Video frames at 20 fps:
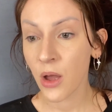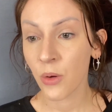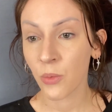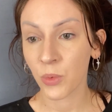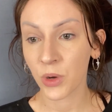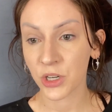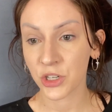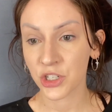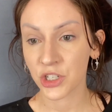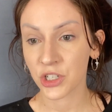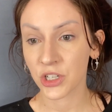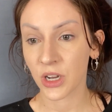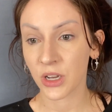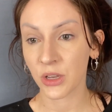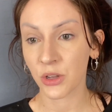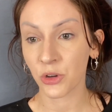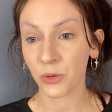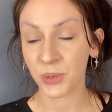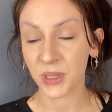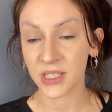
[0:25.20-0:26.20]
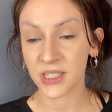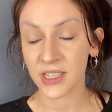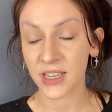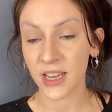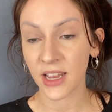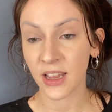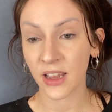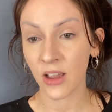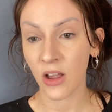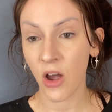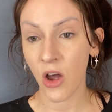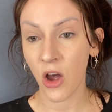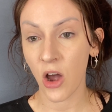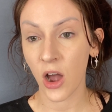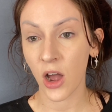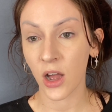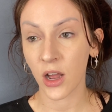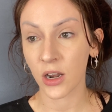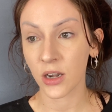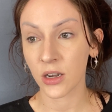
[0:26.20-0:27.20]
which you'll be seeing
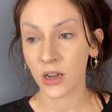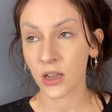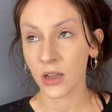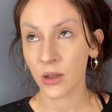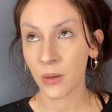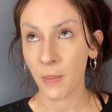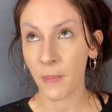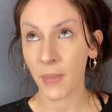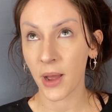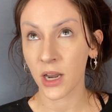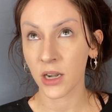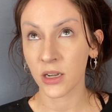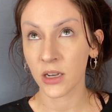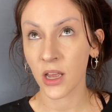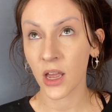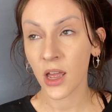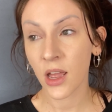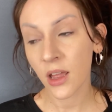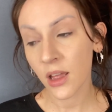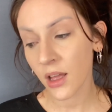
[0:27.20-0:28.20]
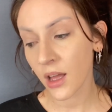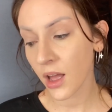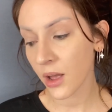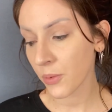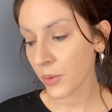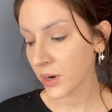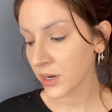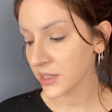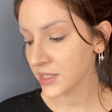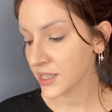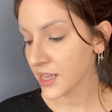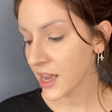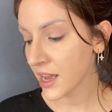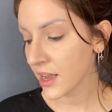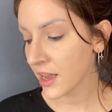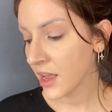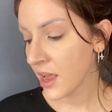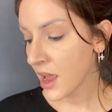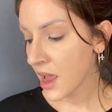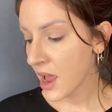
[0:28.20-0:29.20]
on Monday, I wanna say.
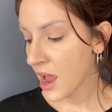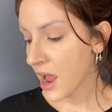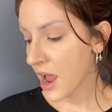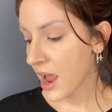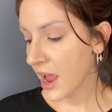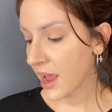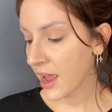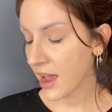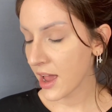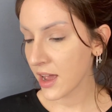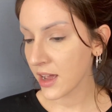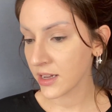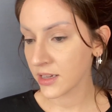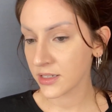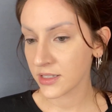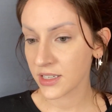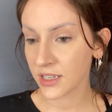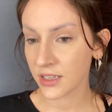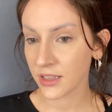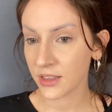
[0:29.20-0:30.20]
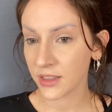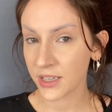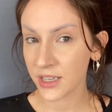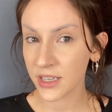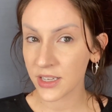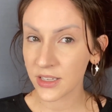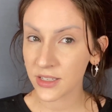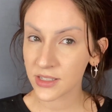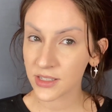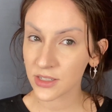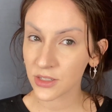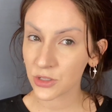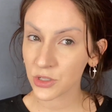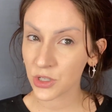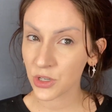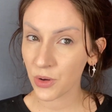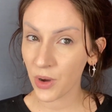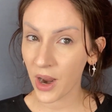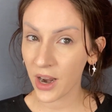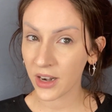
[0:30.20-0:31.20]
And these
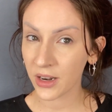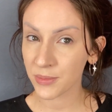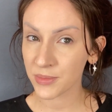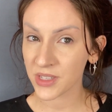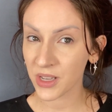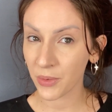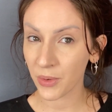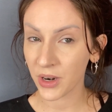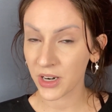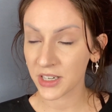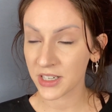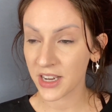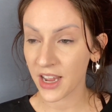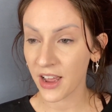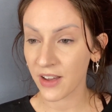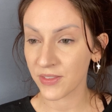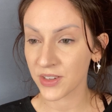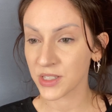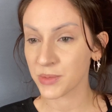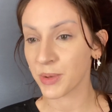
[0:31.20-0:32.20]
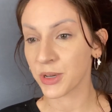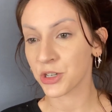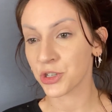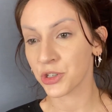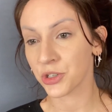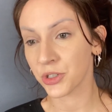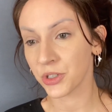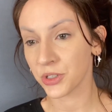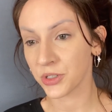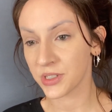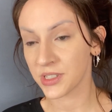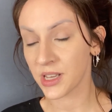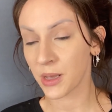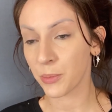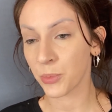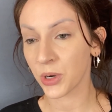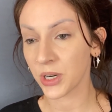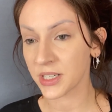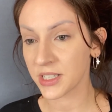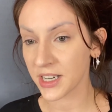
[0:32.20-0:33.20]
two items I wanted to have a special,
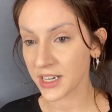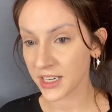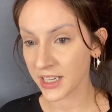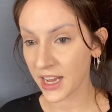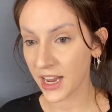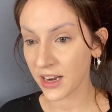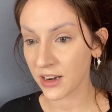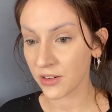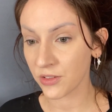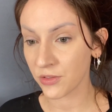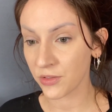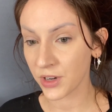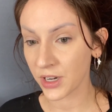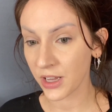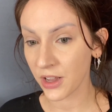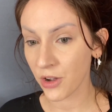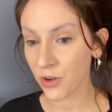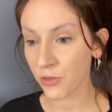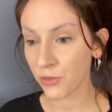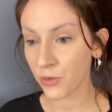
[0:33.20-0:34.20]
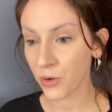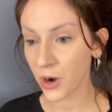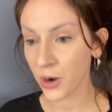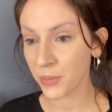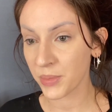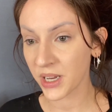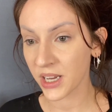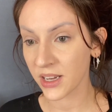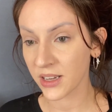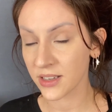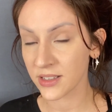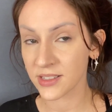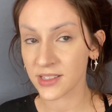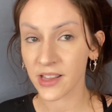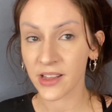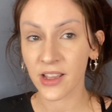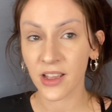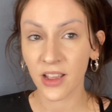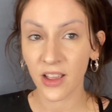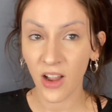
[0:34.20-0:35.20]
separate, dedicated video for because
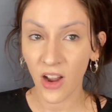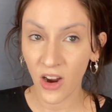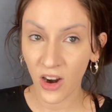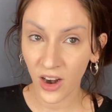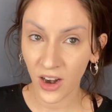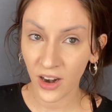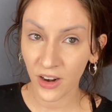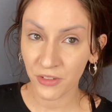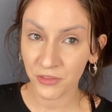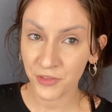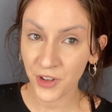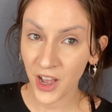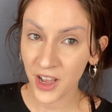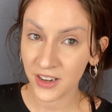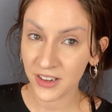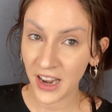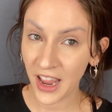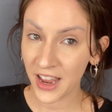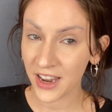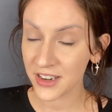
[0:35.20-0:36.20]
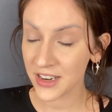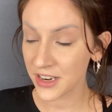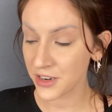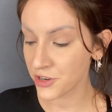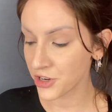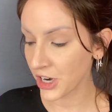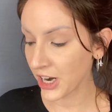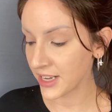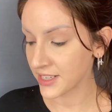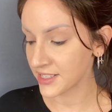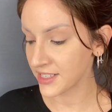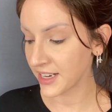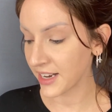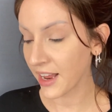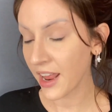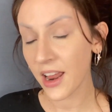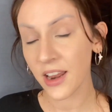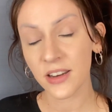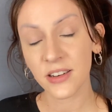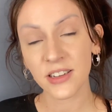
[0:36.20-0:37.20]
they are fun and interesting,
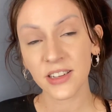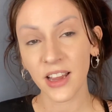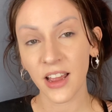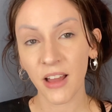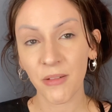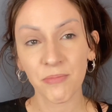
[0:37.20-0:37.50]
and